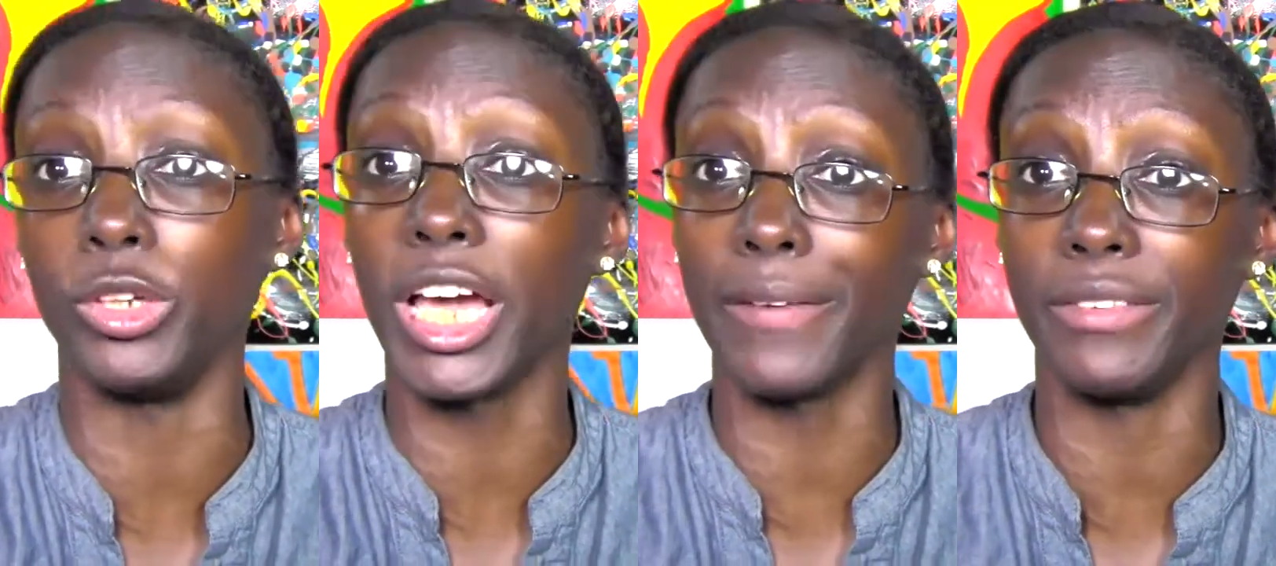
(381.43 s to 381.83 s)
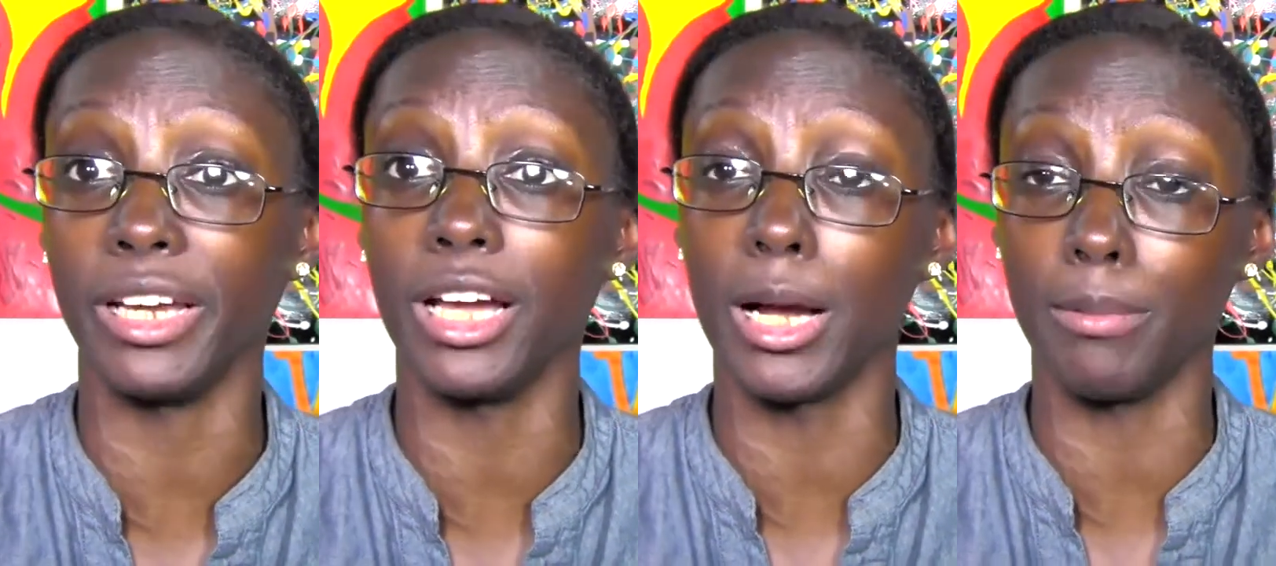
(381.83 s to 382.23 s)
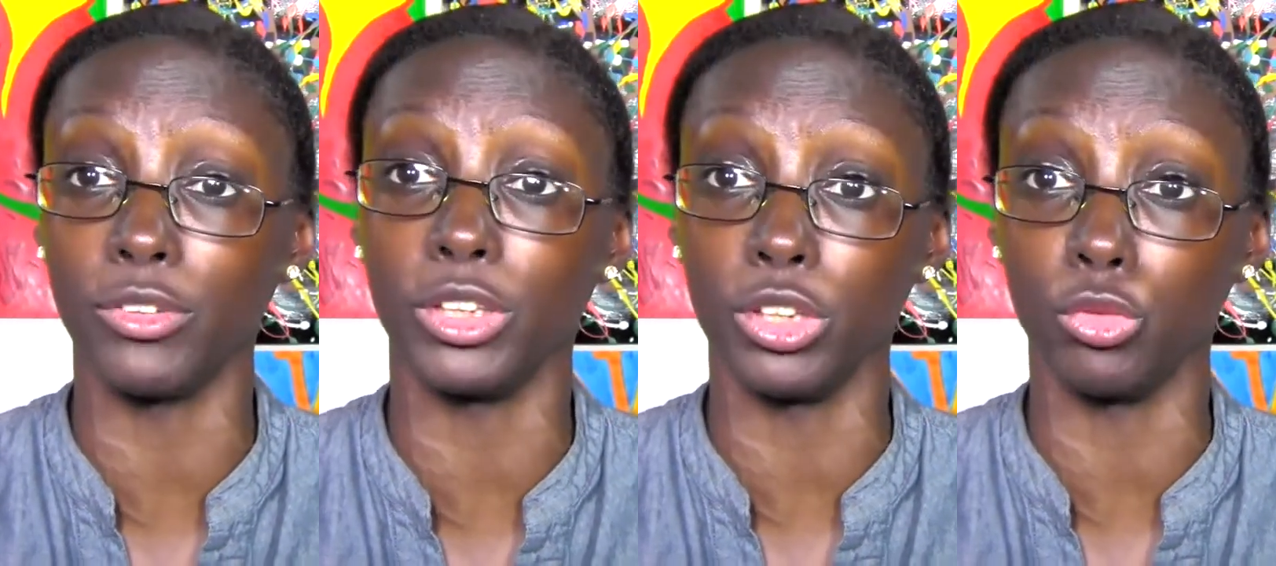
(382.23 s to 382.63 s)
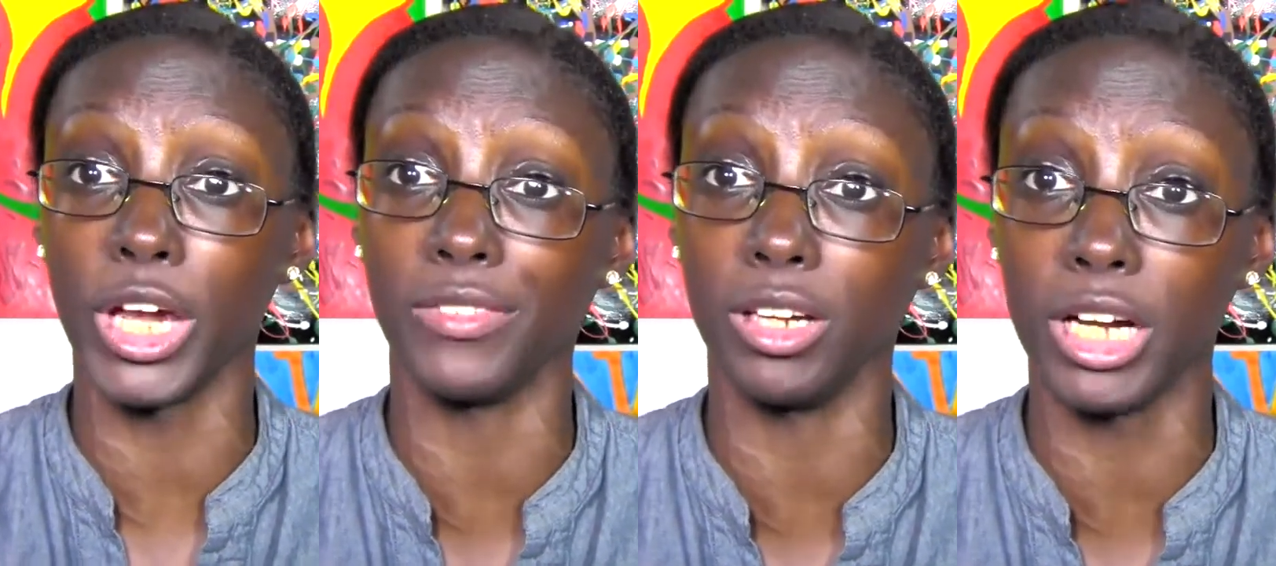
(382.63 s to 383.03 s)
You have
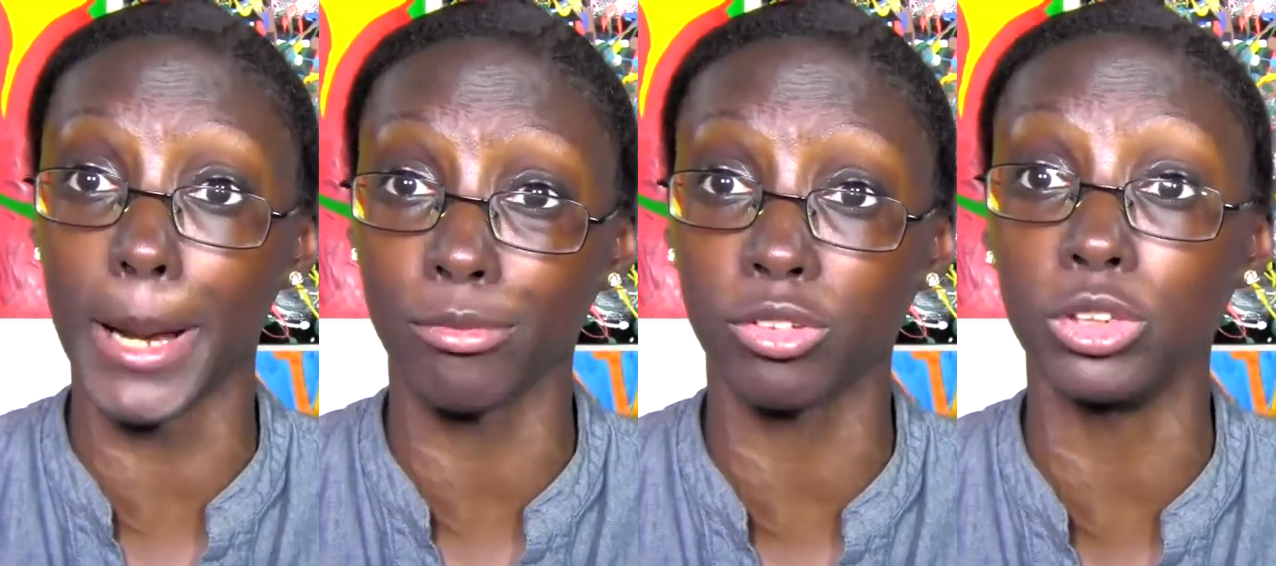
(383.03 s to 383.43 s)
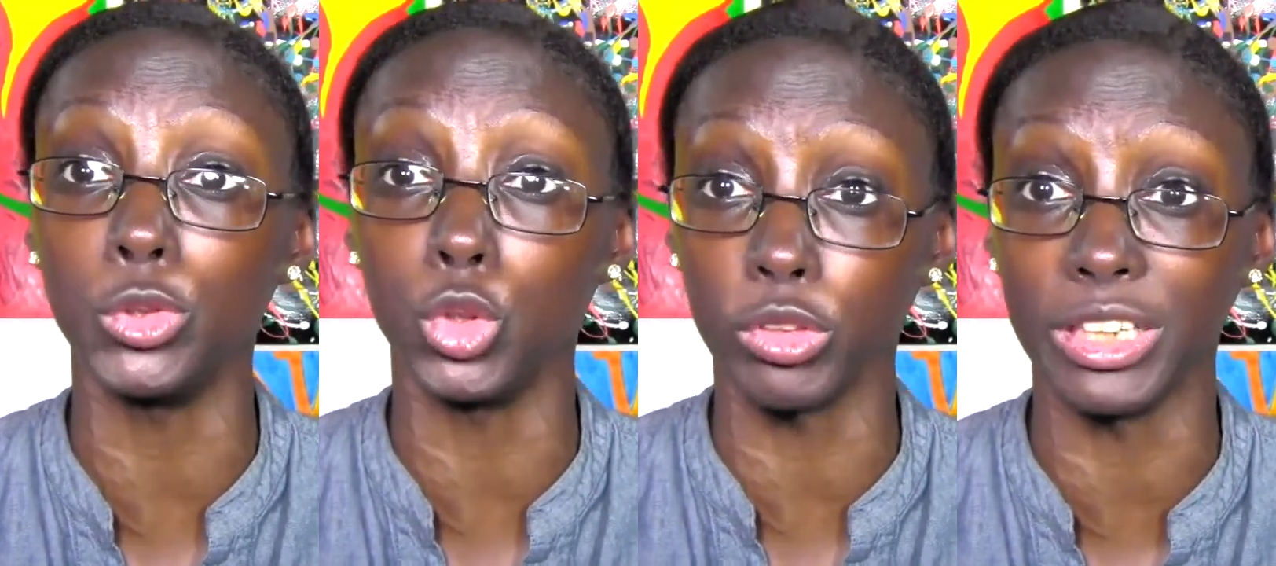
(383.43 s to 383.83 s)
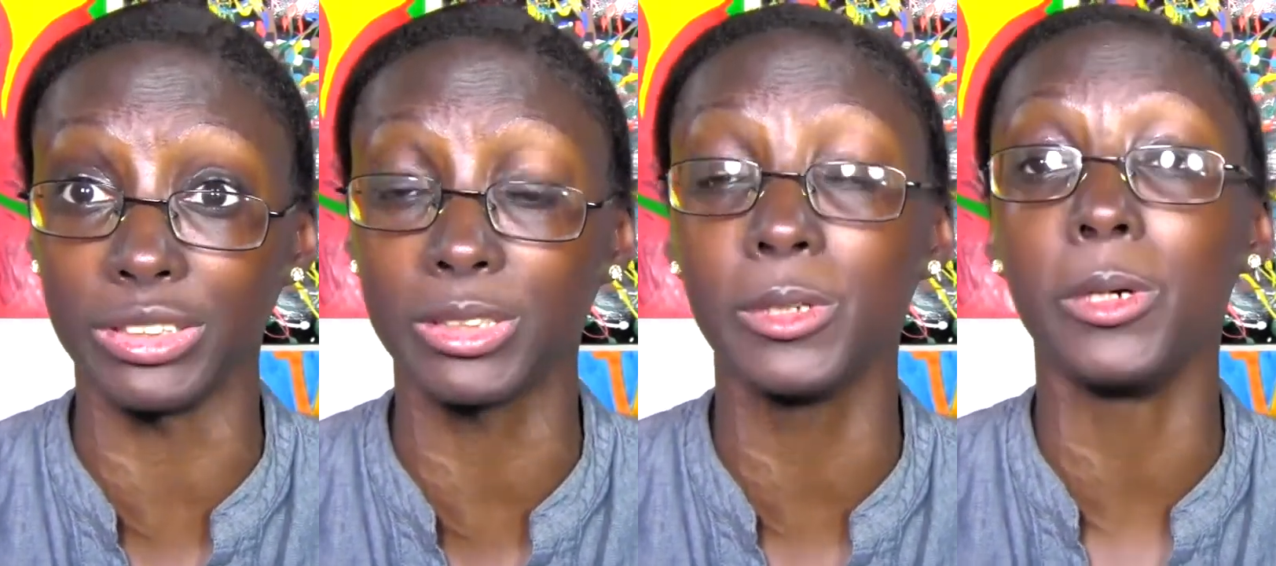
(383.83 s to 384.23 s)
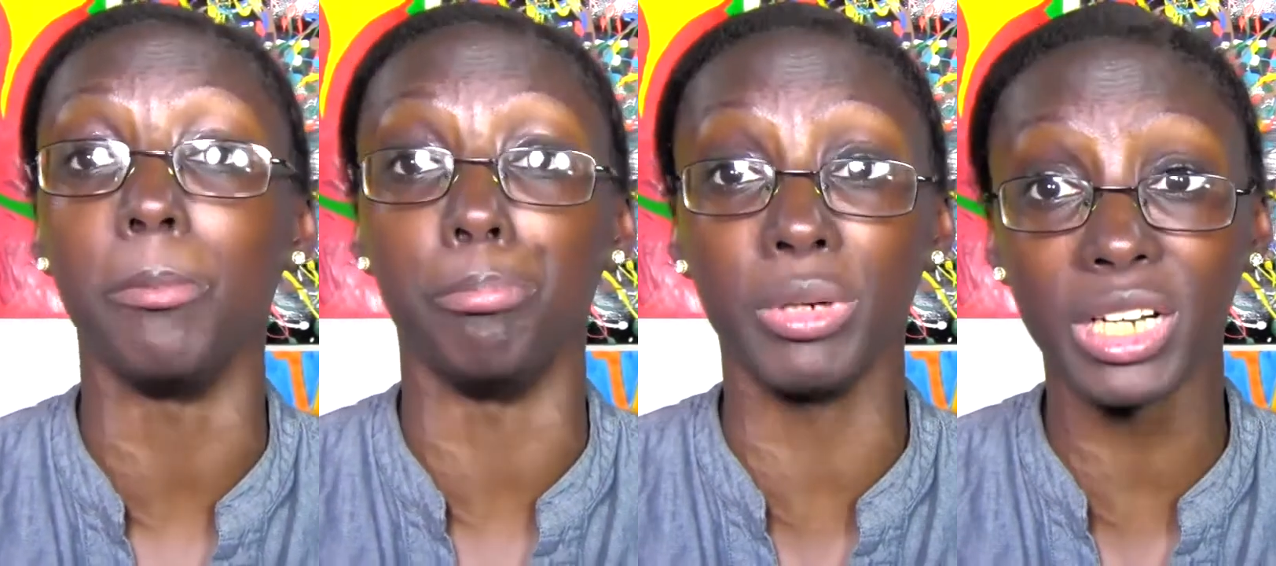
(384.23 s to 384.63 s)
that option, great.
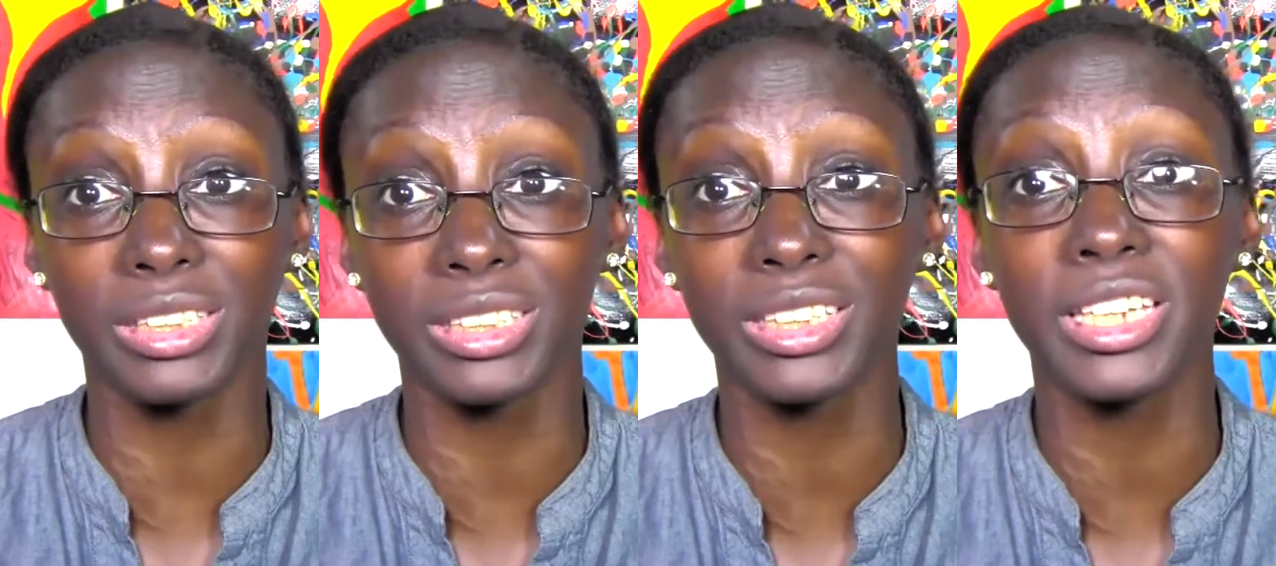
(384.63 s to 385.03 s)
But